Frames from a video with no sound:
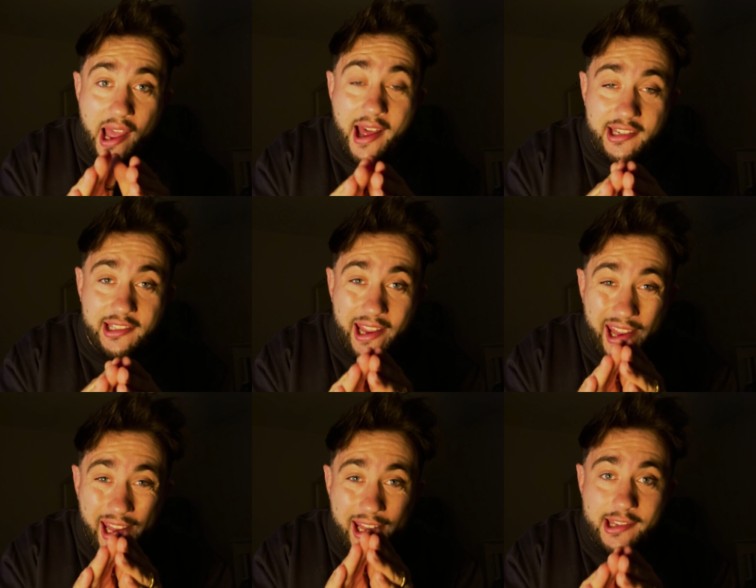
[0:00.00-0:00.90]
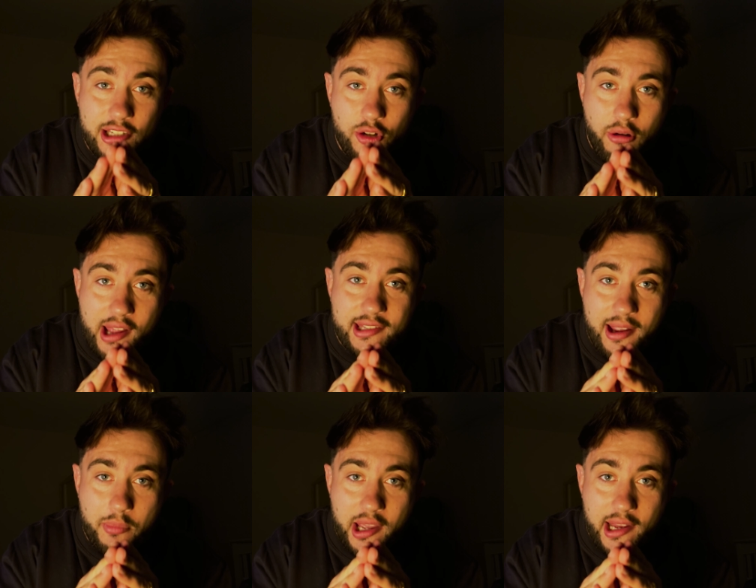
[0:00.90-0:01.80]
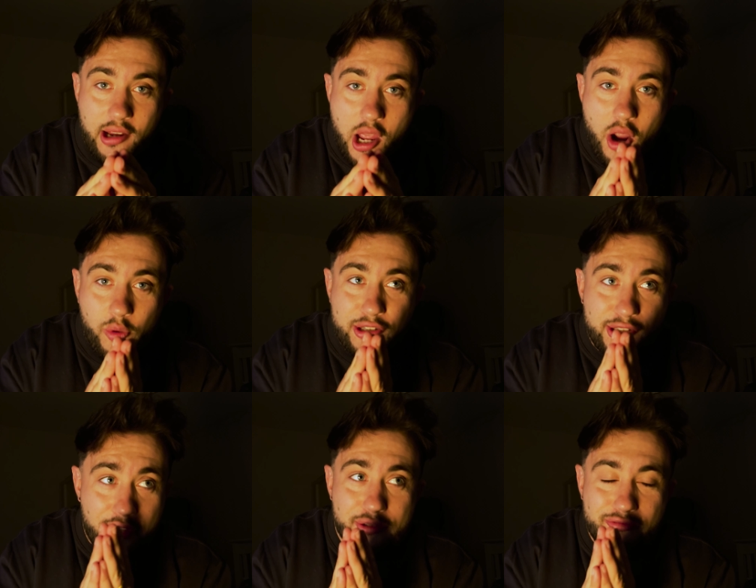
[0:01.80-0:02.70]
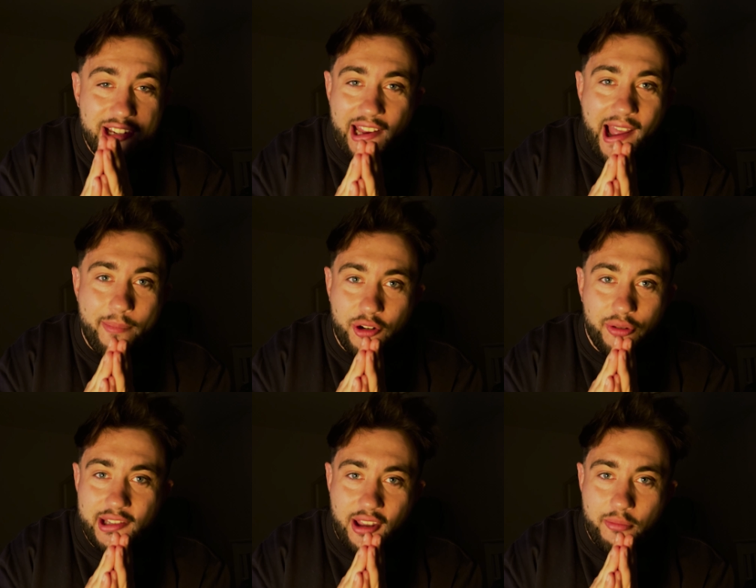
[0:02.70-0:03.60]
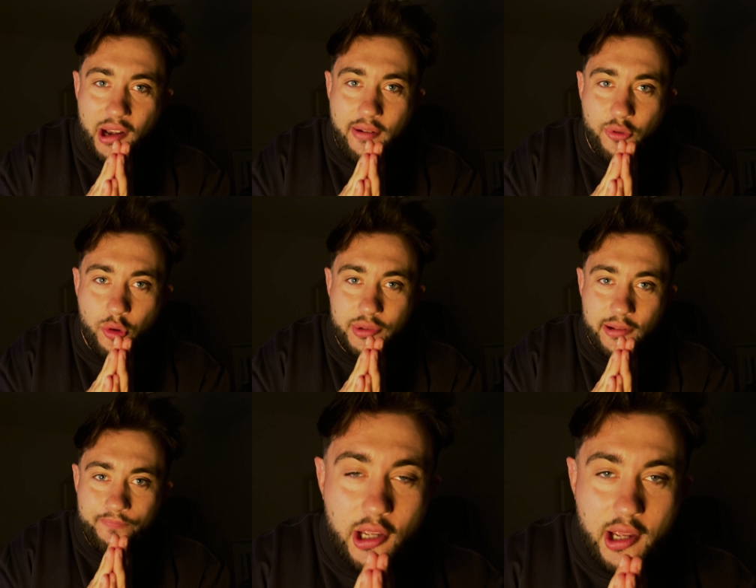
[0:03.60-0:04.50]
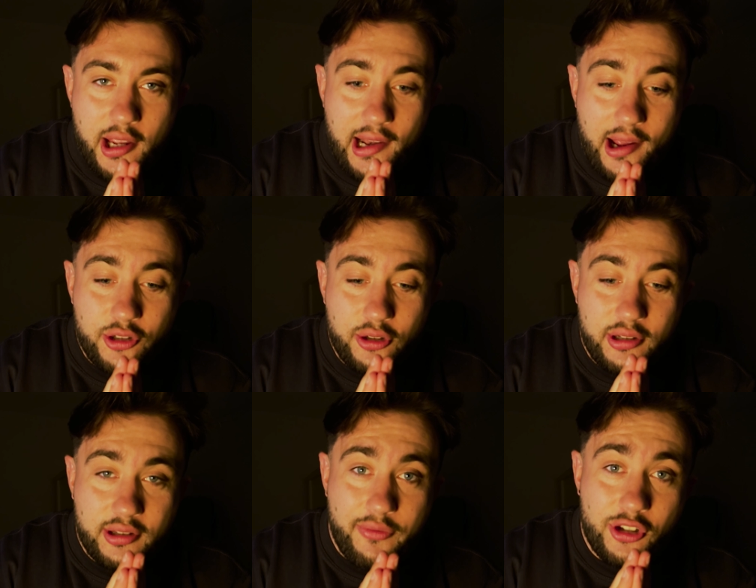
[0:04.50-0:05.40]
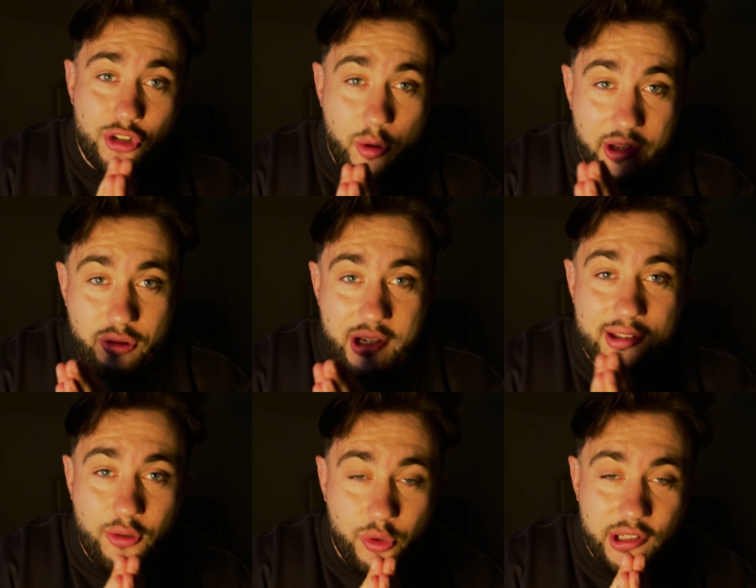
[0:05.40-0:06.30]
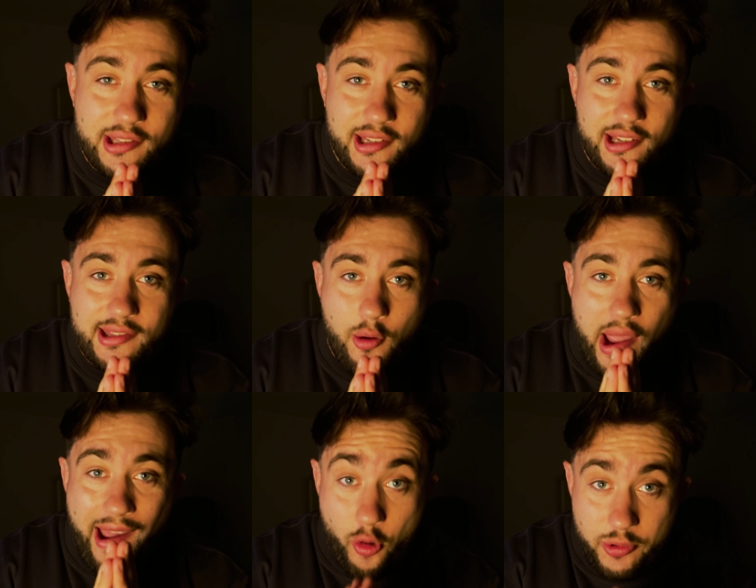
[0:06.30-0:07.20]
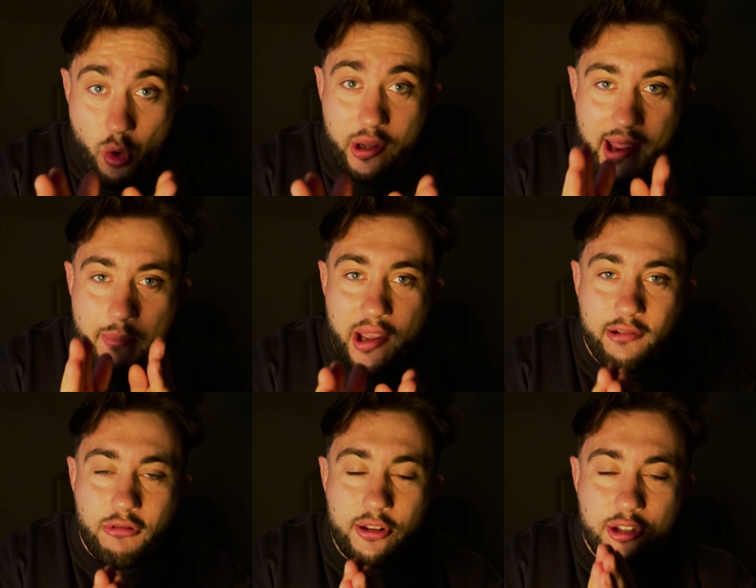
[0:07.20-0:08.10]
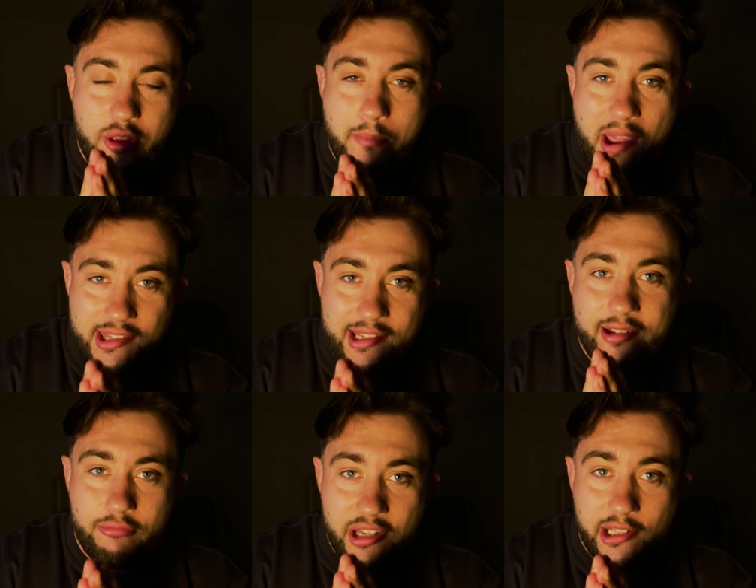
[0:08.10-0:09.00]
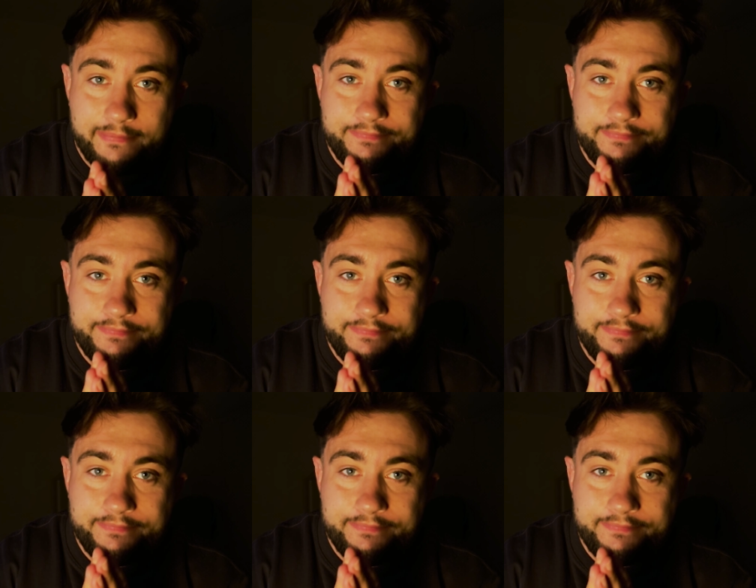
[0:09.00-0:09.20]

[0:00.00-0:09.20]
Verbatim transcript: adding into your ads campaign, which doesn't really happen on these other platforms. It allows you to discover new interests and audiences that will help your campaign run to the best it can be.